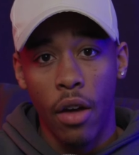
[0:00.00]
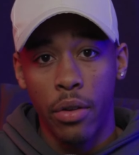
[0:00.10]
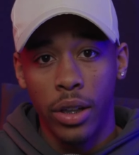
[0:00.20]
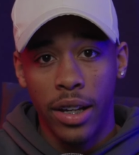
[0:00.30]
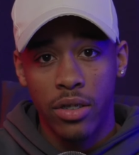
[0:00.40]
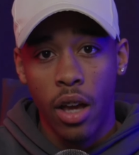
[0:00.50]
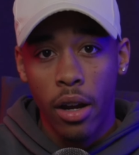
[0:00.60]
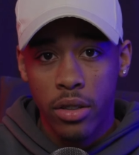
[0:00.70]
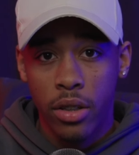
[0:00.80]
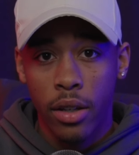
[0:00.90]
other leg
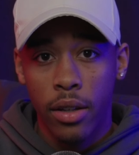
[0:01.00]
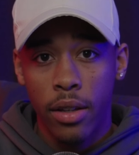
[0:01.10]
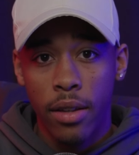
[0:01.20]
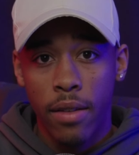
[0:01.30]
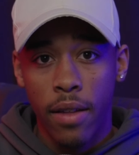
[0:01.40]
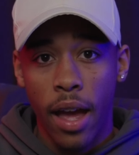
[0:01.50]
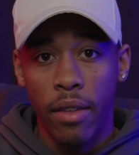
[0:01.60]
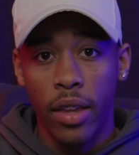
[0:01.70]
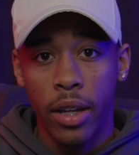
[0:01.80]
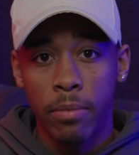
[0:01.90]
tucked,
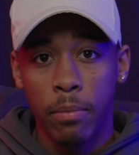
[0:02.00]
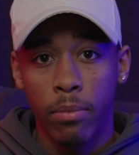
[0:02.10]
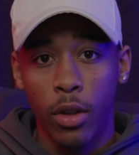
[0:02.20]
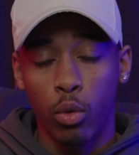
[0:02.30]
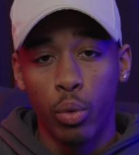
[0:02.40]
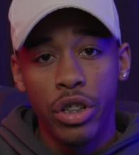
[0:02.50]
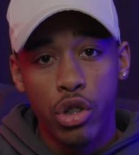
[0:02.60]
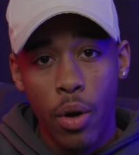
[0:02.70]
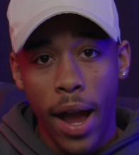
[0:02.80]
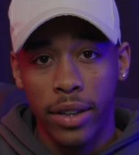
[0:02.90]
and then
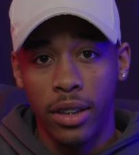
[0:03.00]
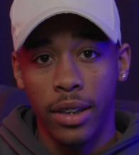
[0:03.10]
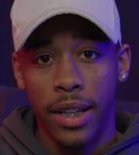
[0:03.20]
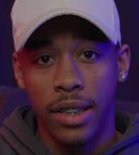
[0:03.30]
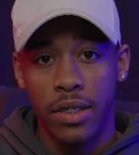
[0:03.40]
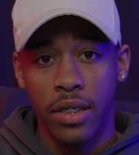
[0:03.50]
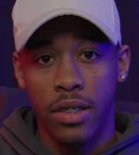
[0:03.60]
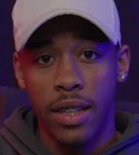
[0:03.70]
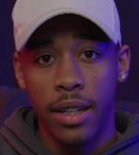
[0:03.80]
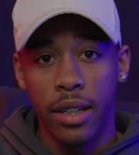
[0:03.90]
retract the leg that's
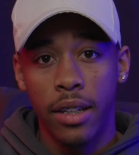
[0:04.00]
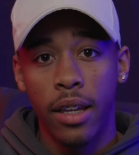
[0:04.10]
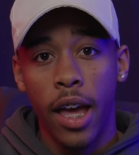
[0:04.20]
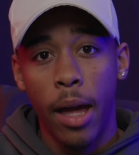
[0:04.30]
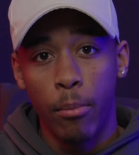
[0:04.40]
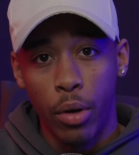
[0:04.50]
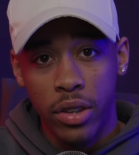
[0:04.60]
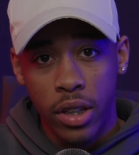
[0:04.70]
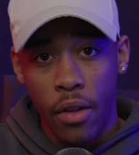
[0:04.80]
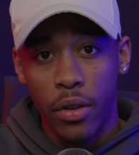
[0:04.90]
extended and bring
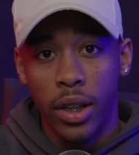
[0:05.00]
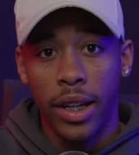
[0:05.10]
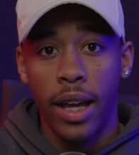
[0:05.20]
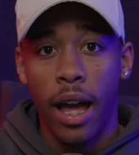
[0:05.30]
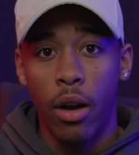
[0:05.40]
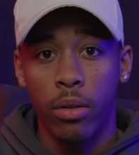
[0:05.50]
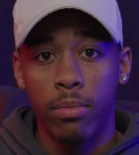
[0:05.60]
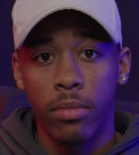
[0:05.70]
the other leg out.